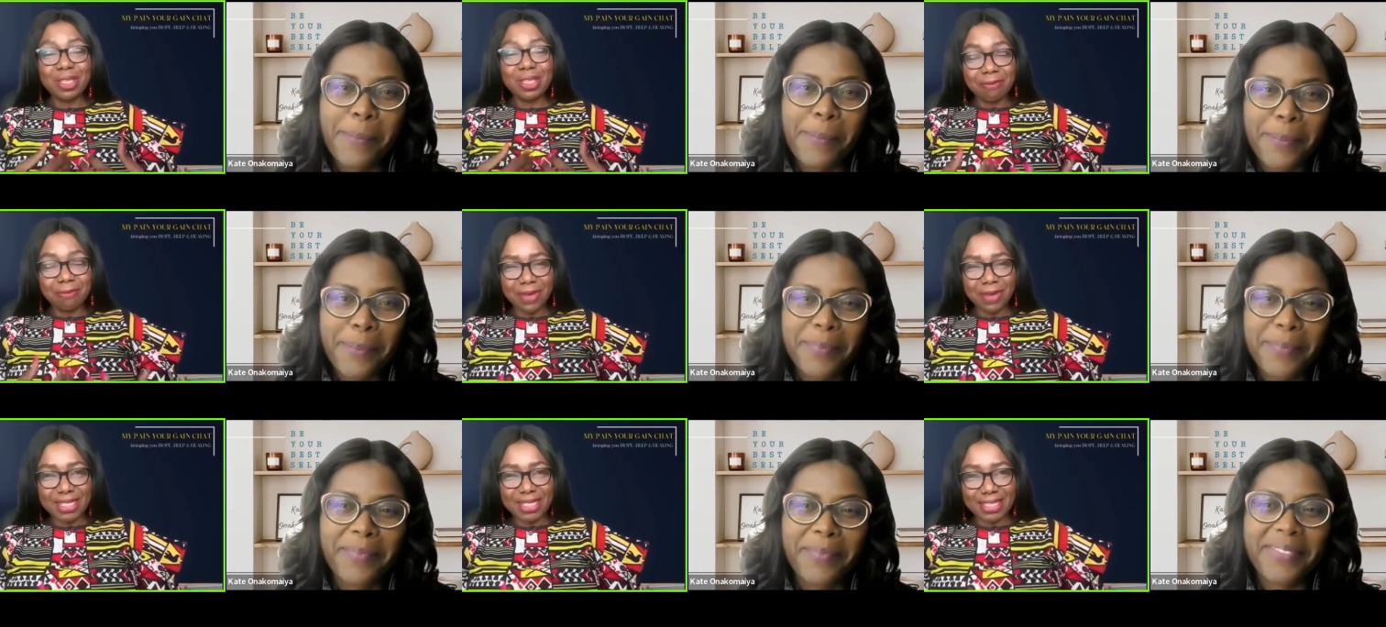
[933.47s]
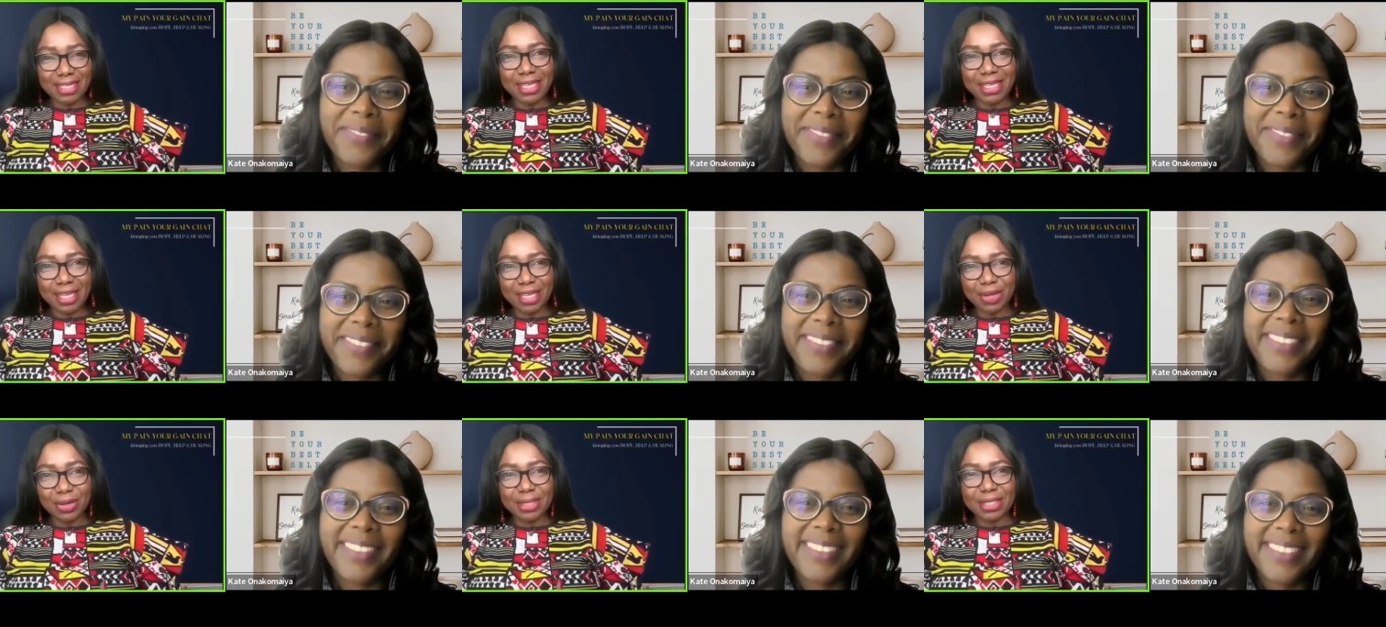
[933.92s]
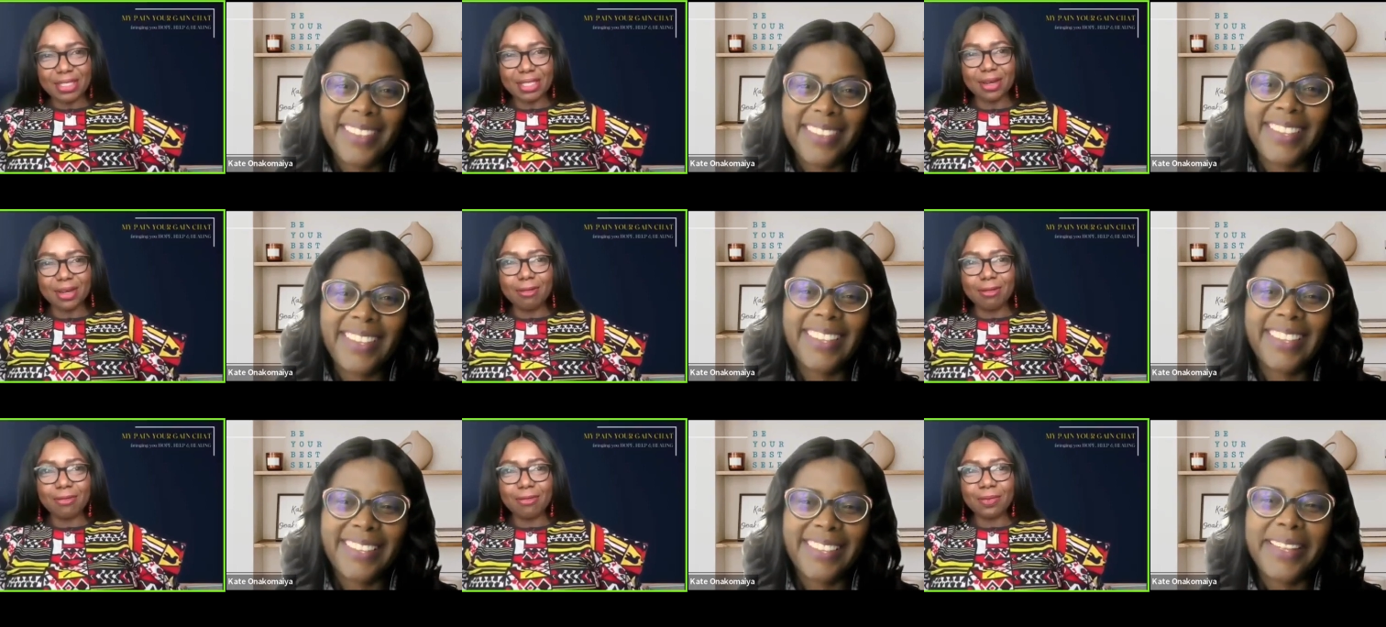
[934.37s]
Speaker 1: investing in
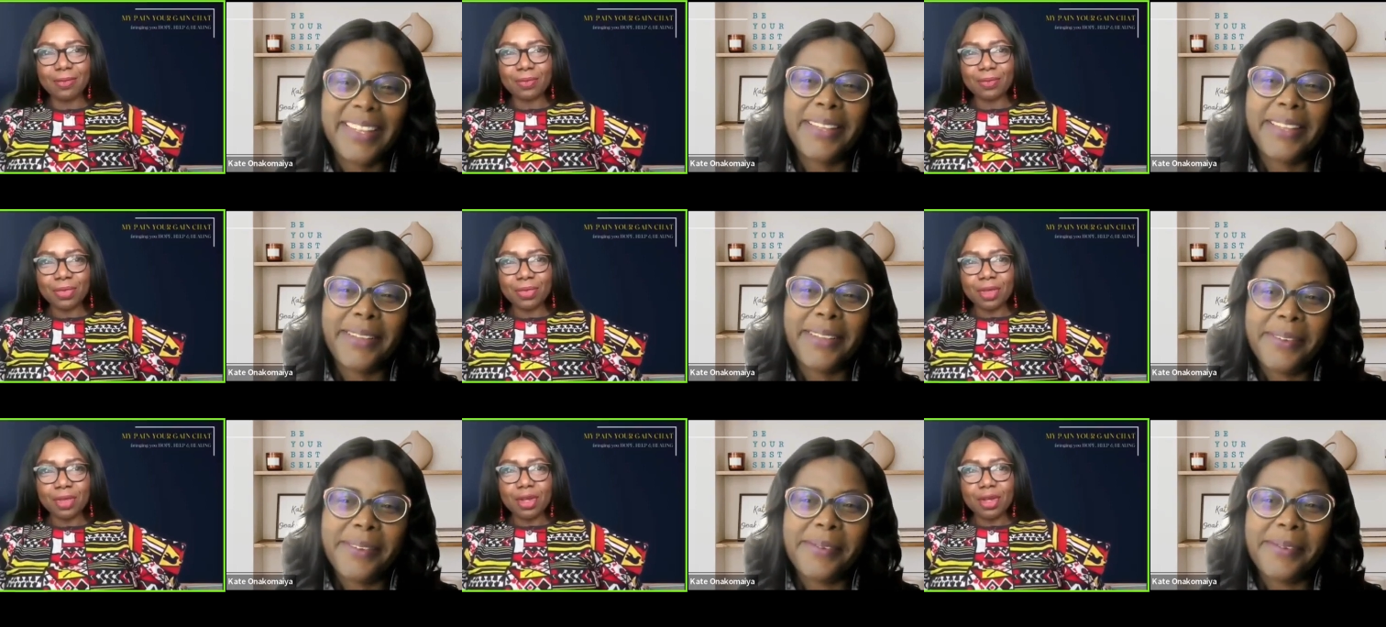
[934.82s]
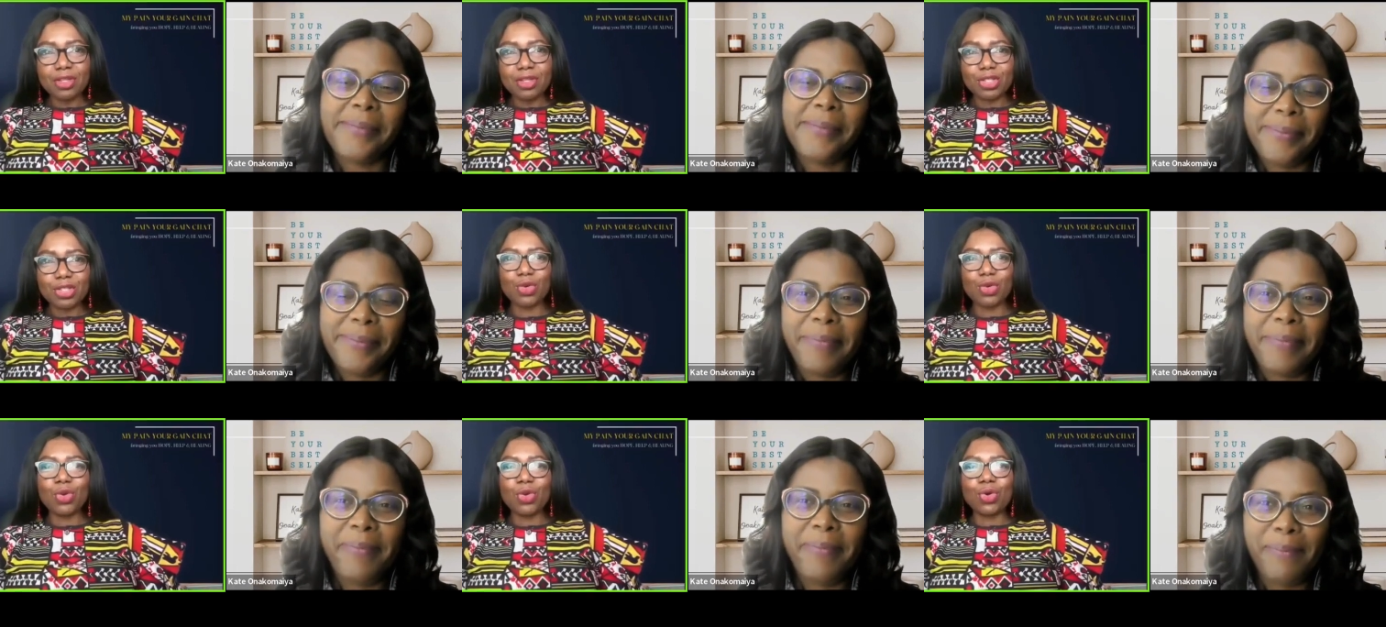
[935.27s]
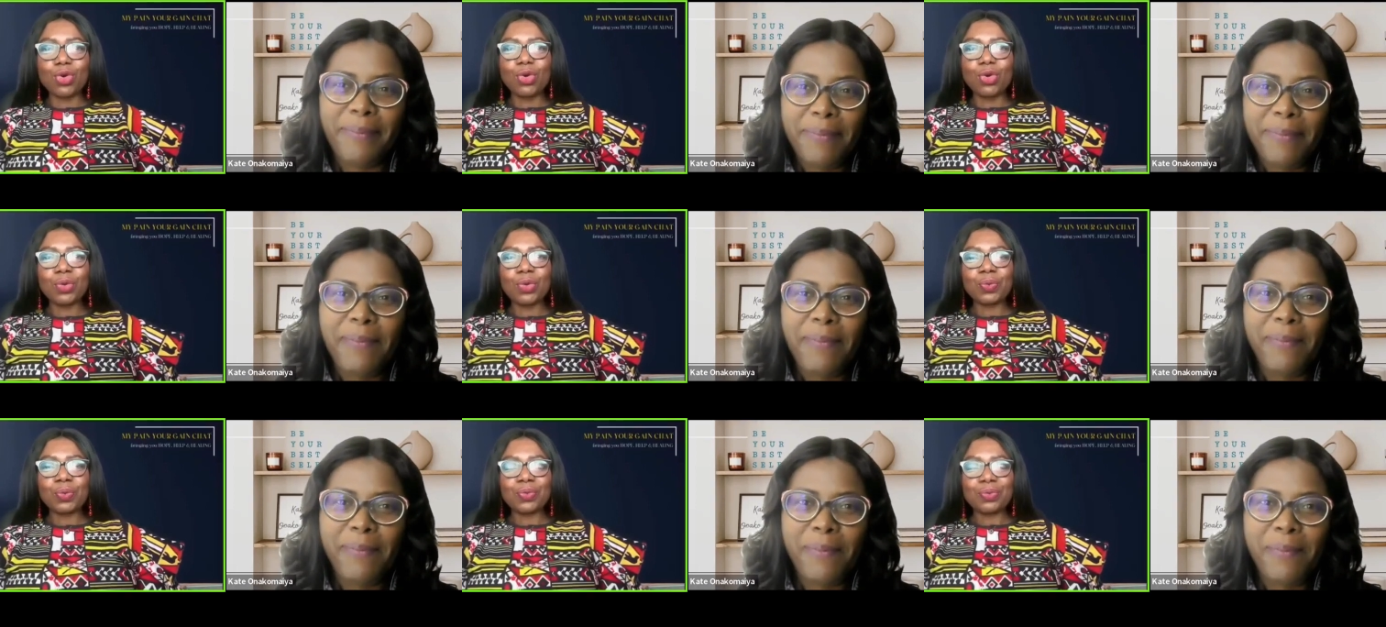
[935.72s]
yourself.
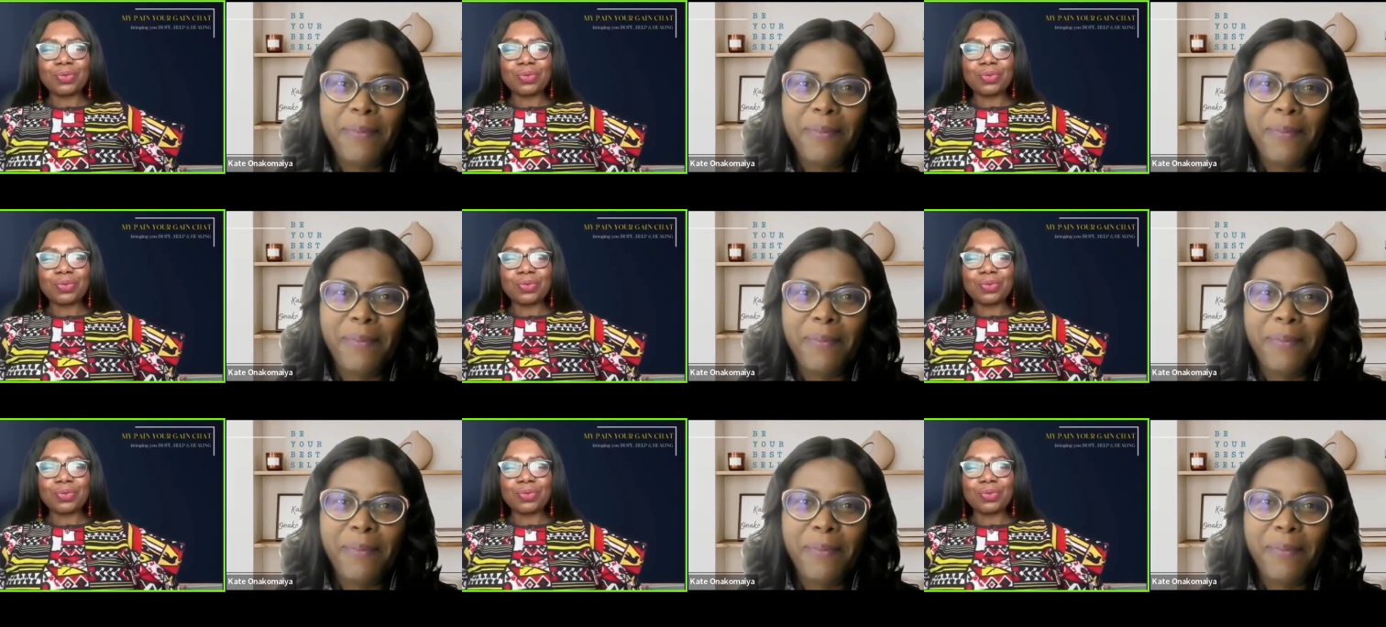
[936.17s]
So